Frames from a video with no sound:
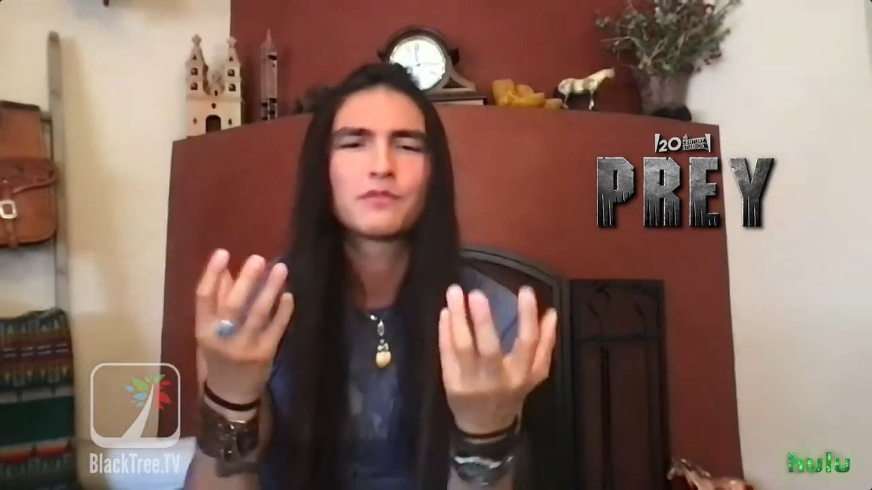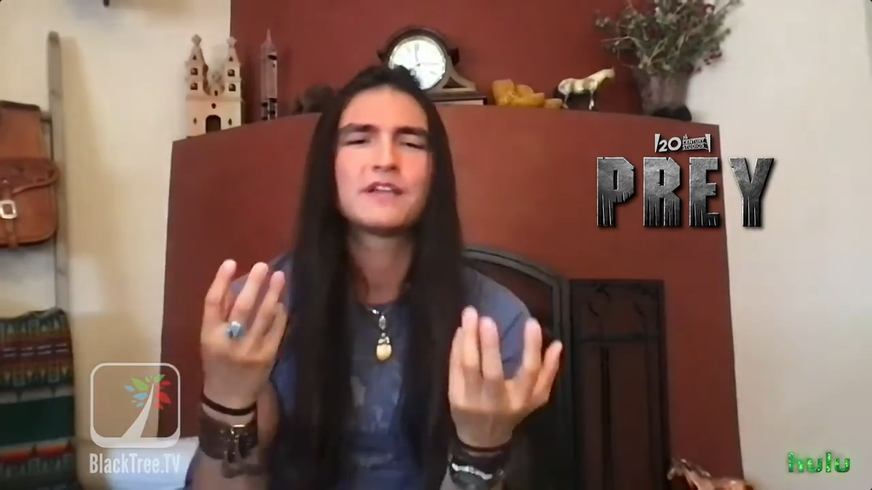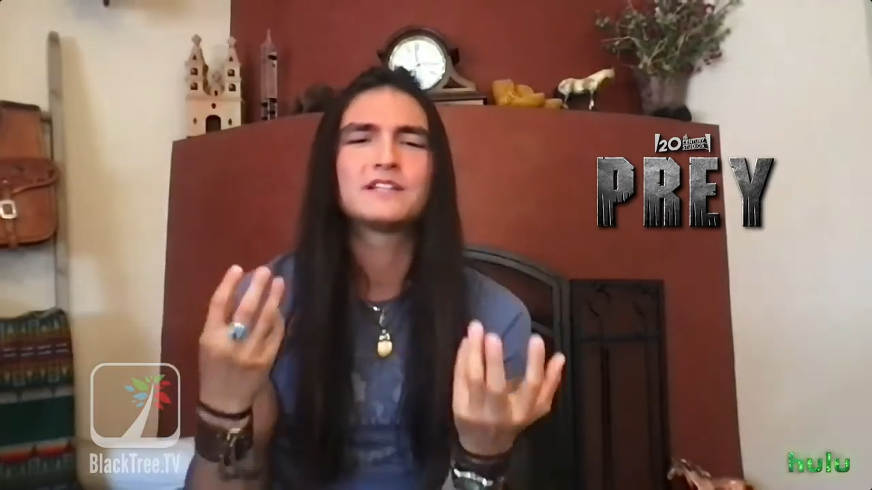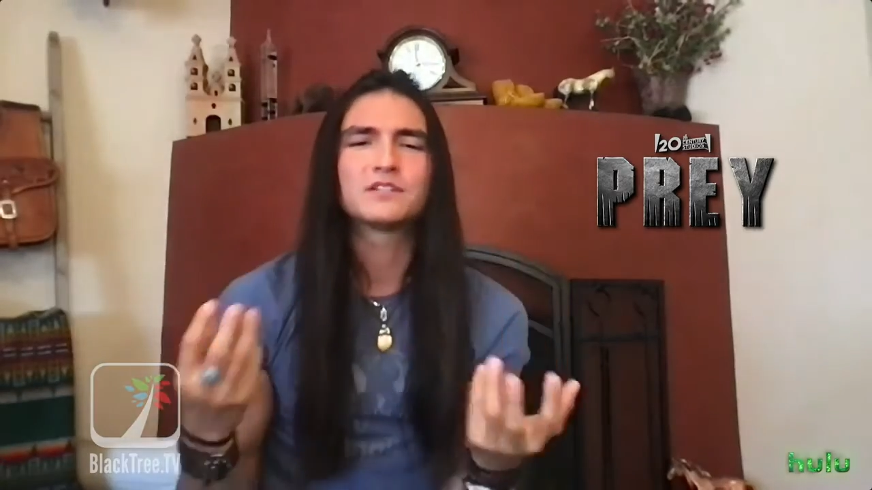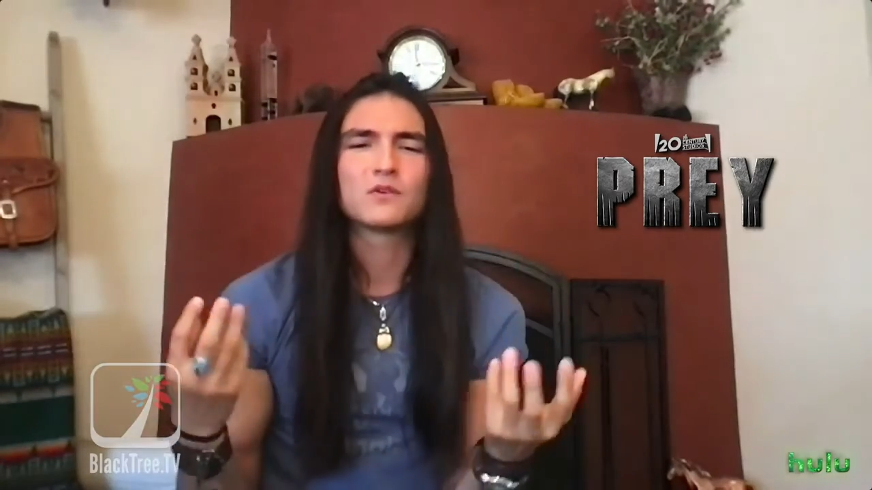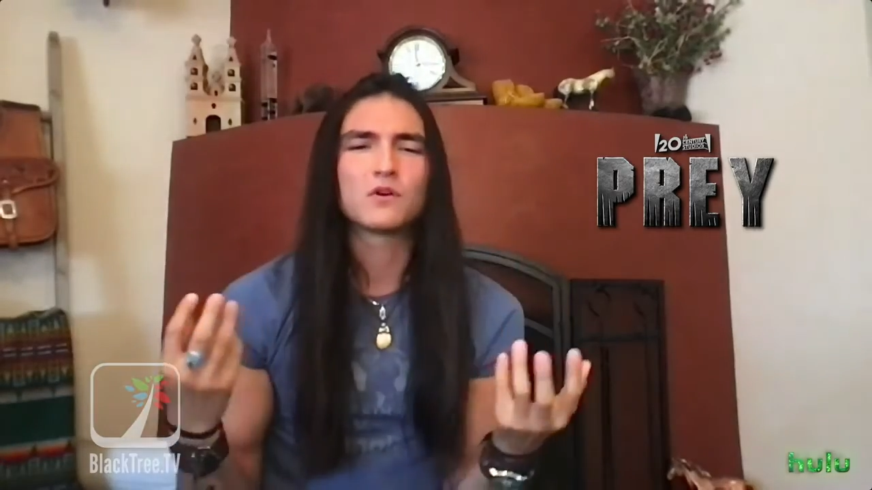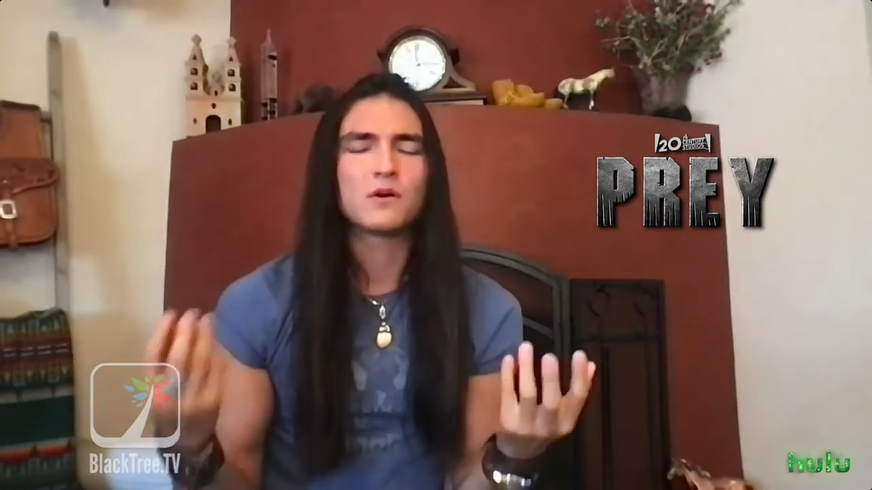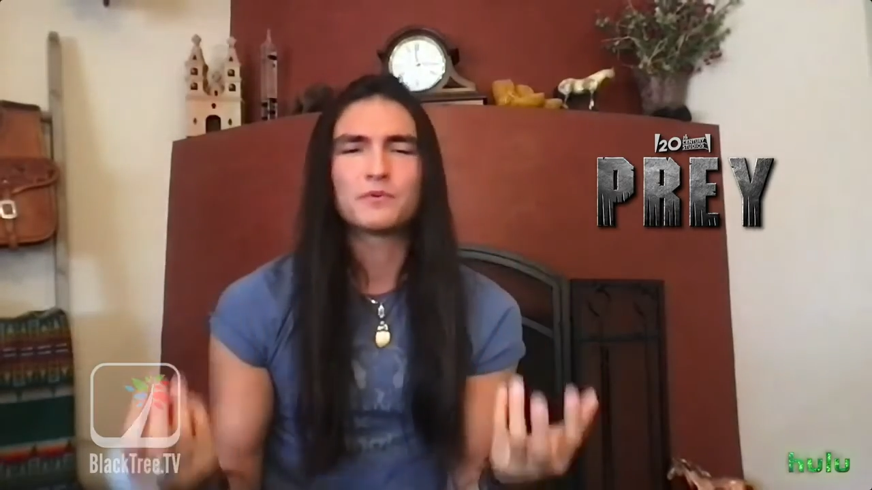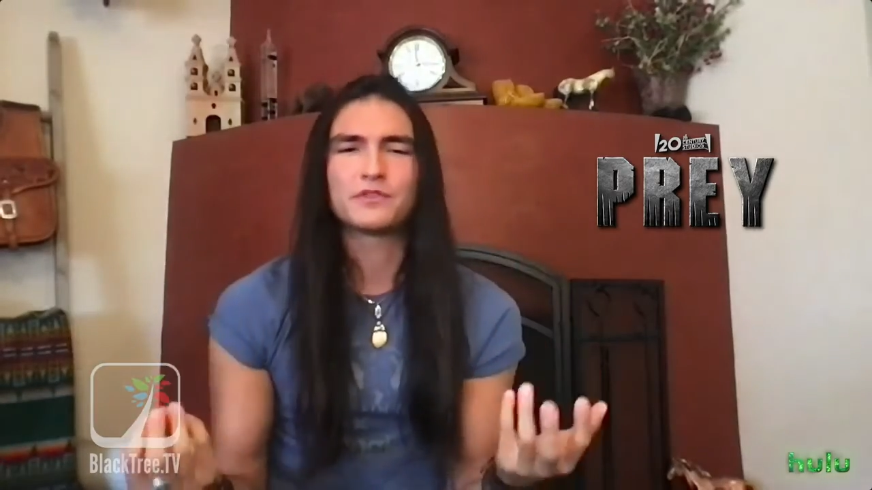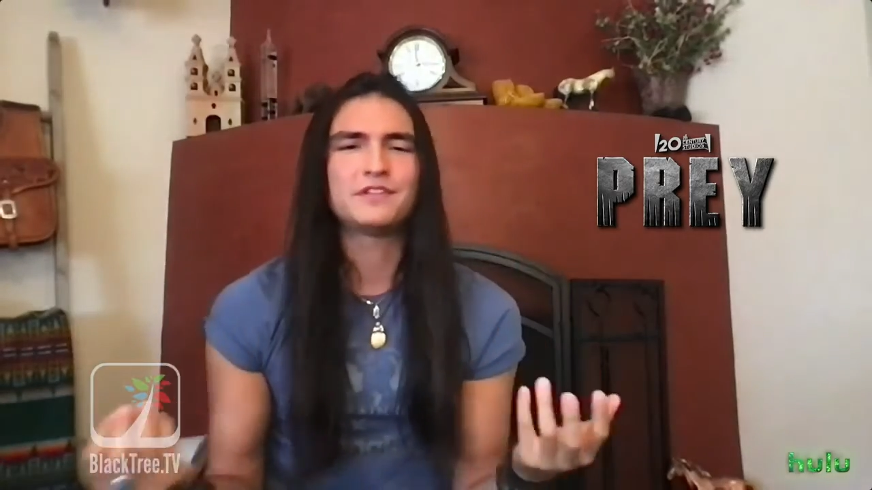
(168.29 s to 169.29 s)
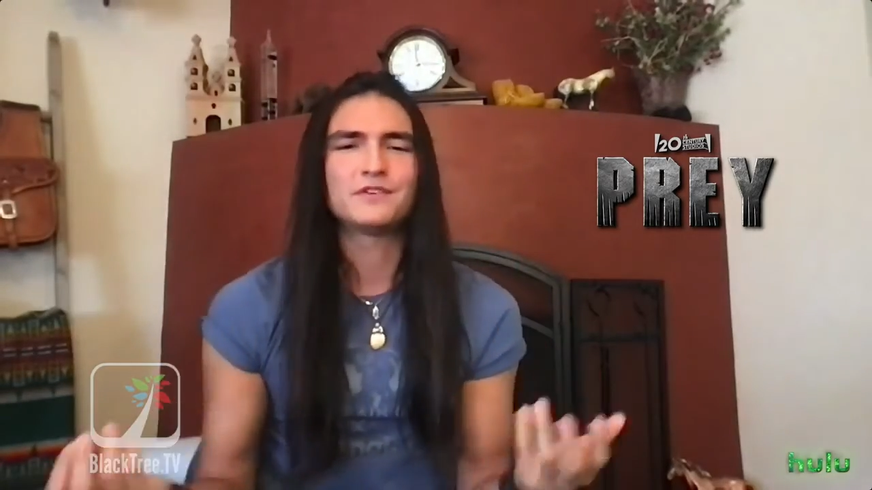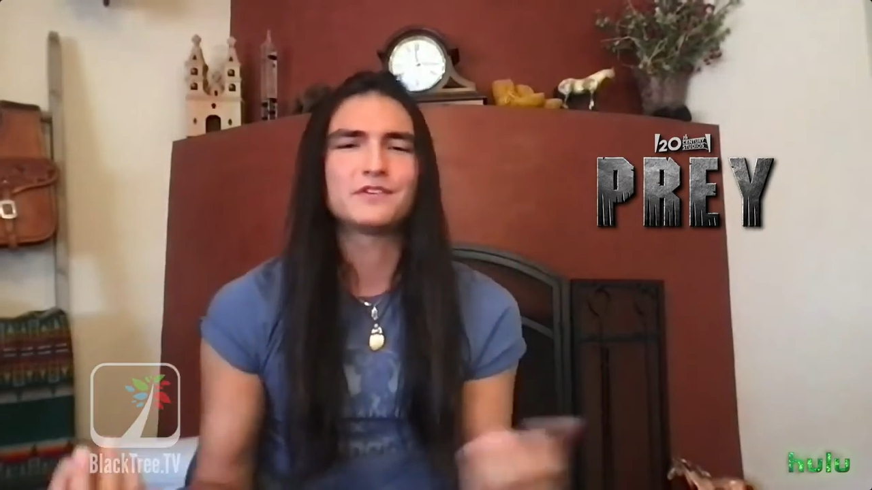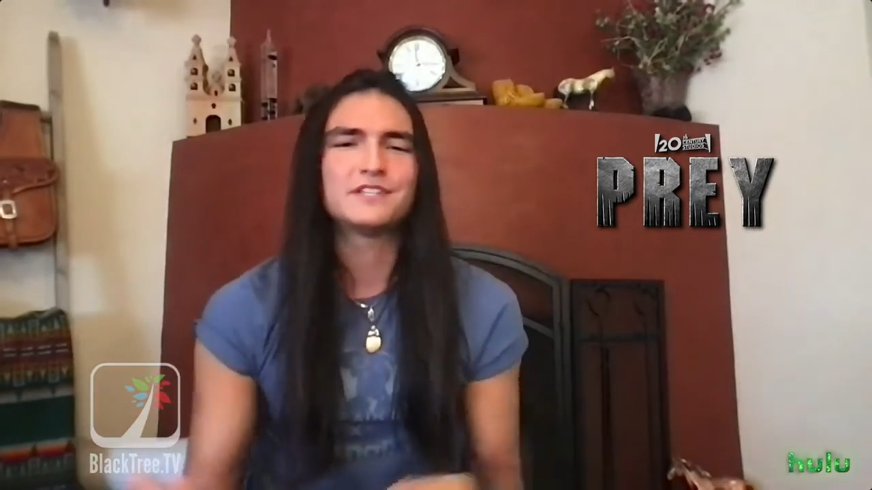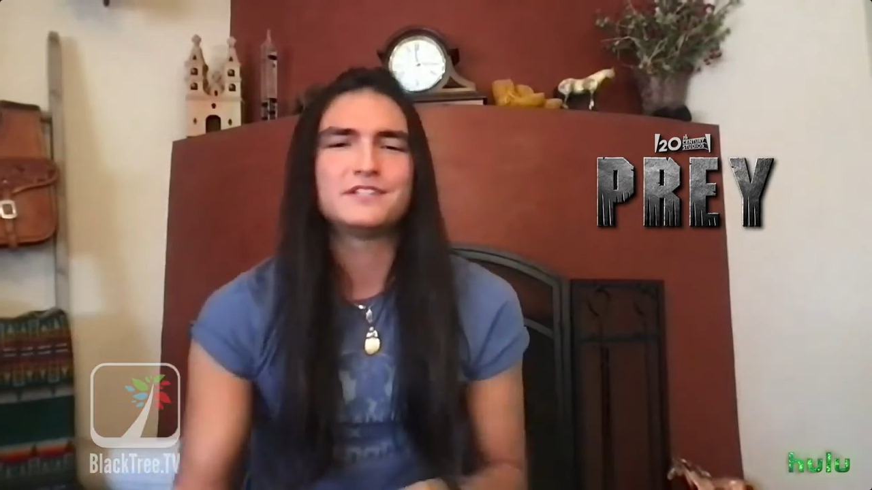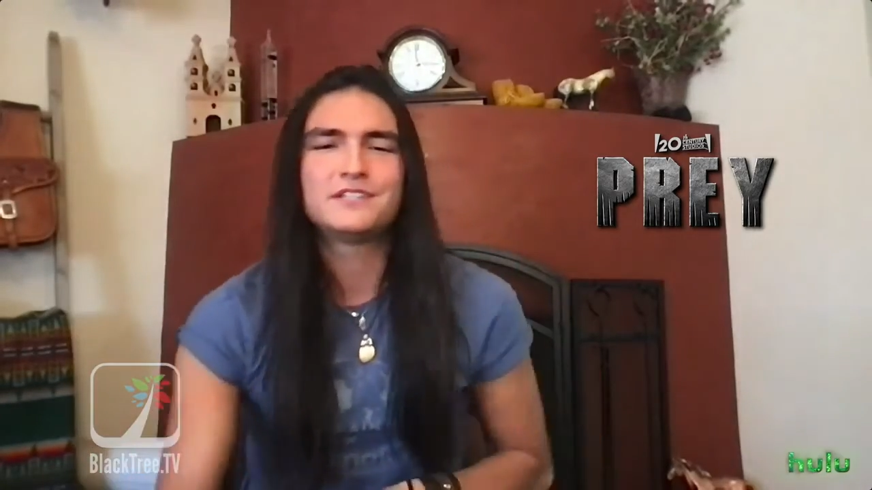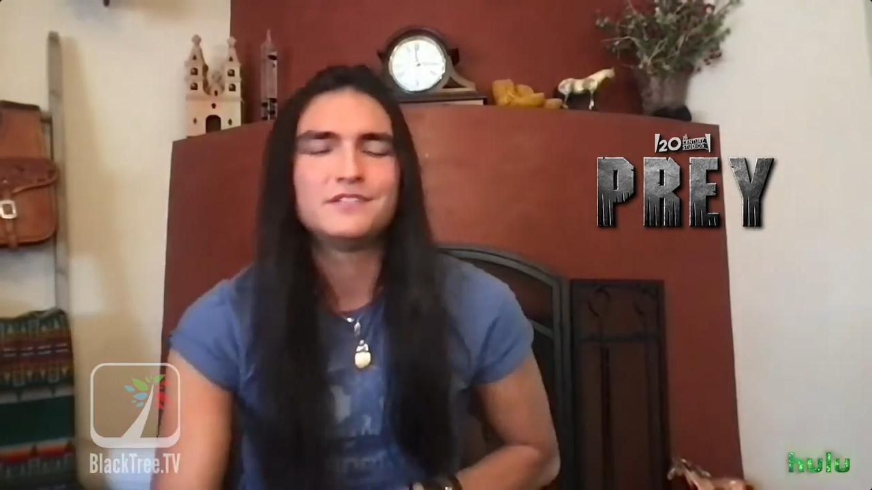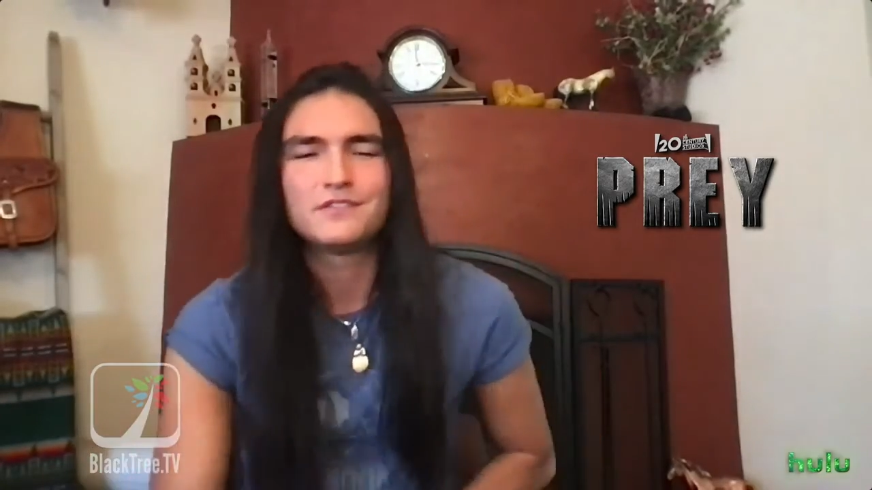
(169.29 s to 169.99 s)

things to grow up with, you know, because you,